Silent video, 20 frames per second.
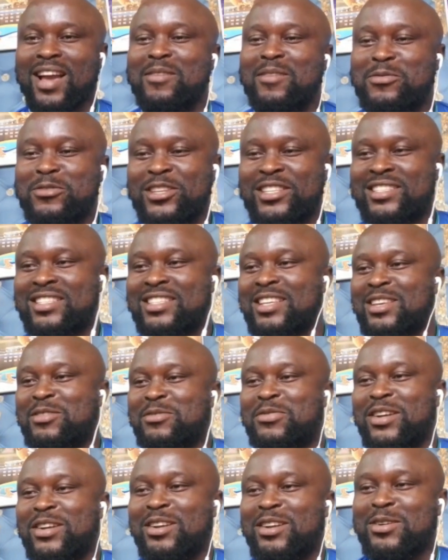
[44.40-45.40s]

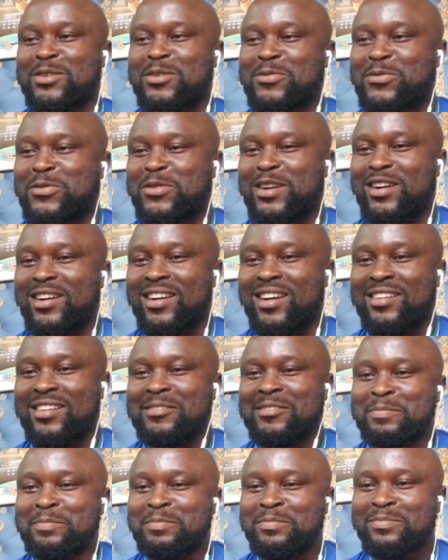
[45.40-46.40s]
received a lot of
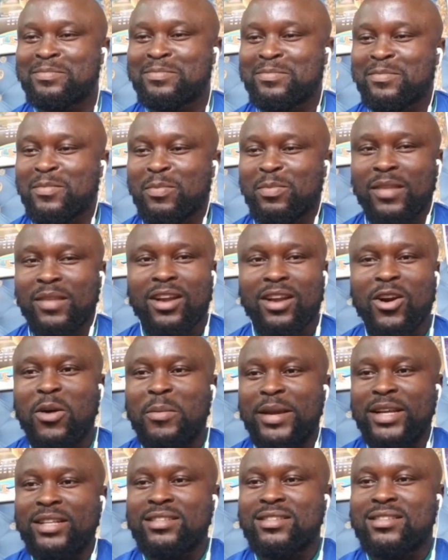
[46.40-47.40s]

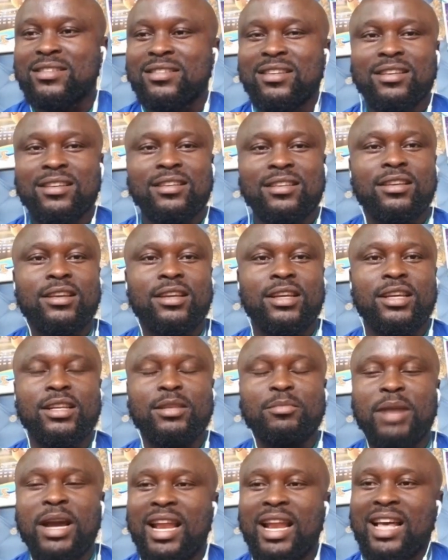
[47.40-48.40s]
comments
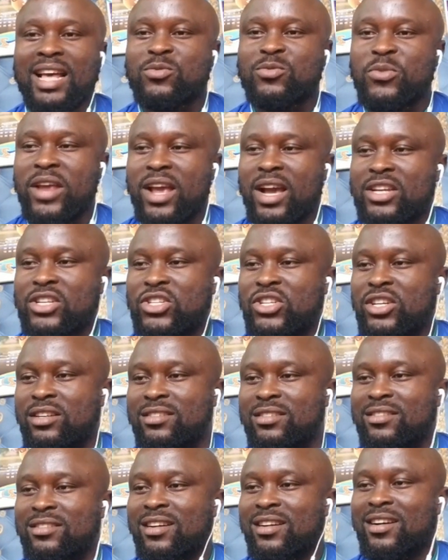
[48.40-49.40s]
in my last
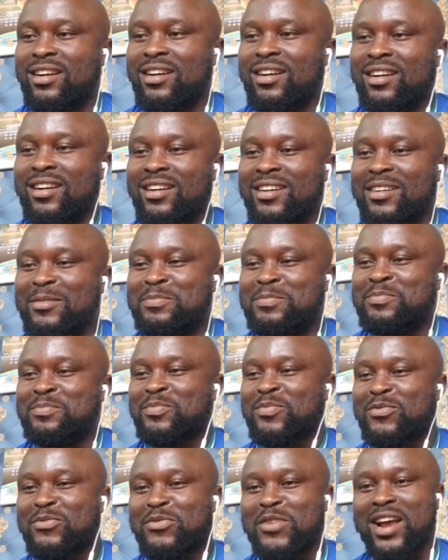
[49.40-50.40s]
reaction.
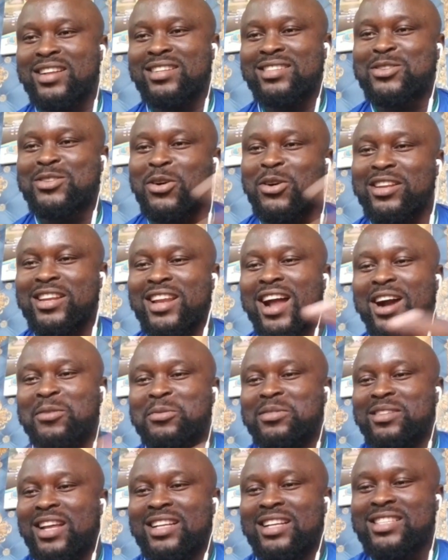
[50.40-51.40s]
Fans calling
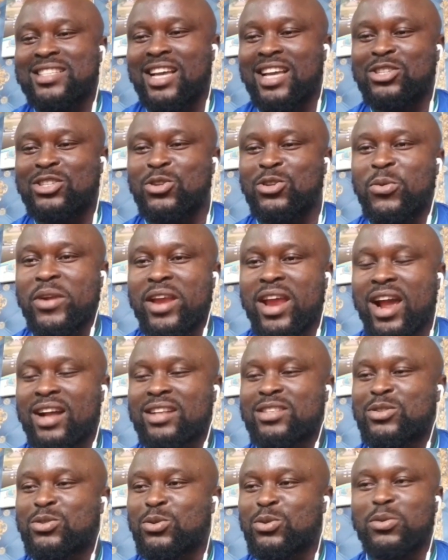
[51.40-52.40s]
out that I should
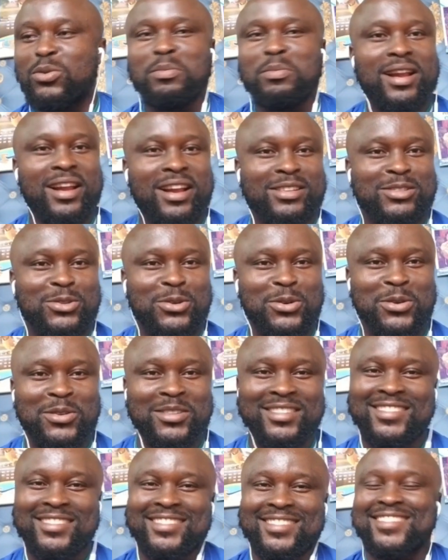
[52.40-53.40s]
react to
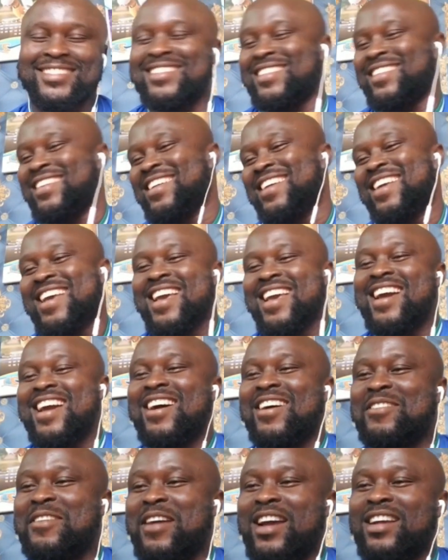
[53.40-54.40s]
Marathon.
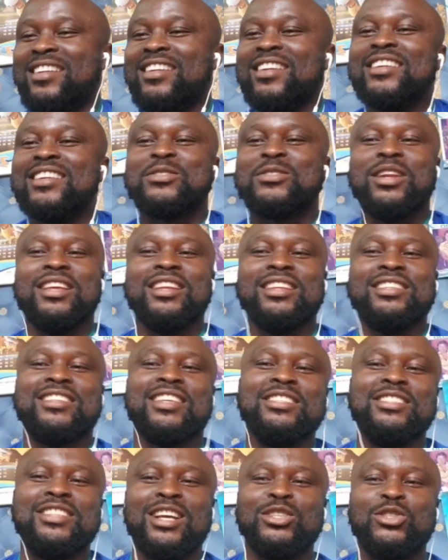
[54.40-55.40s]
All right. So, ladies
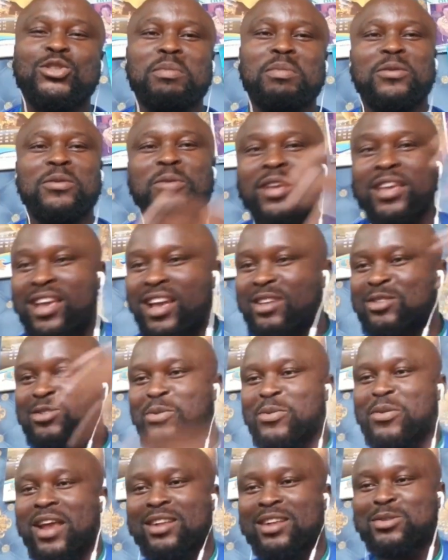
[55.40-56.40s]
and gentlemen, we're here to
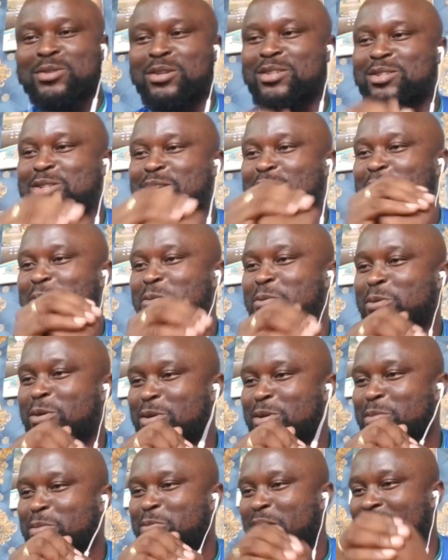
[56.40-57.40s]
react to the song. We
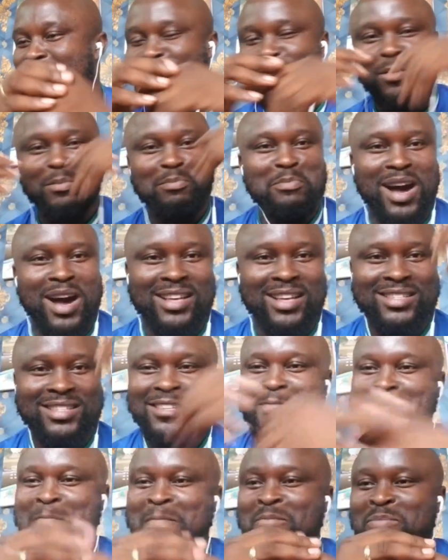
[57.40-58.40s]
want to break some bars
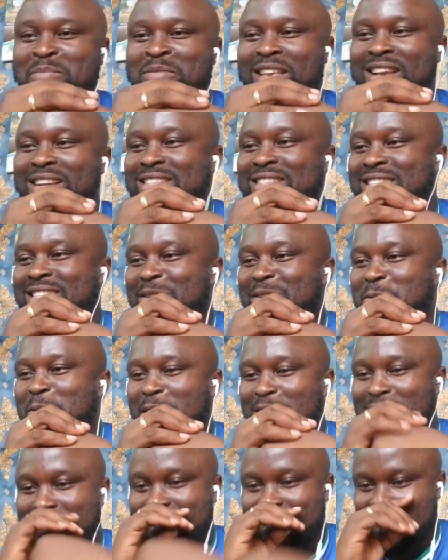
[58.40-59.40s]
and see
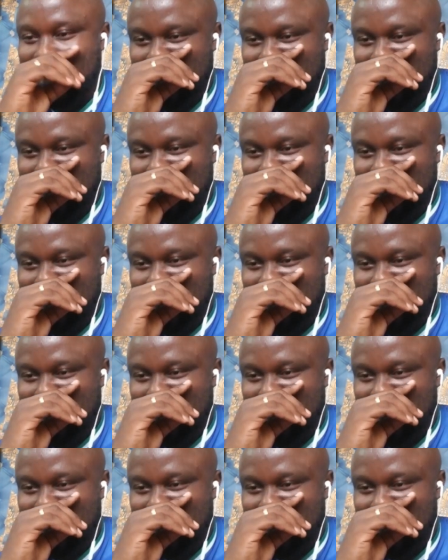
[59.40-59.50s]
what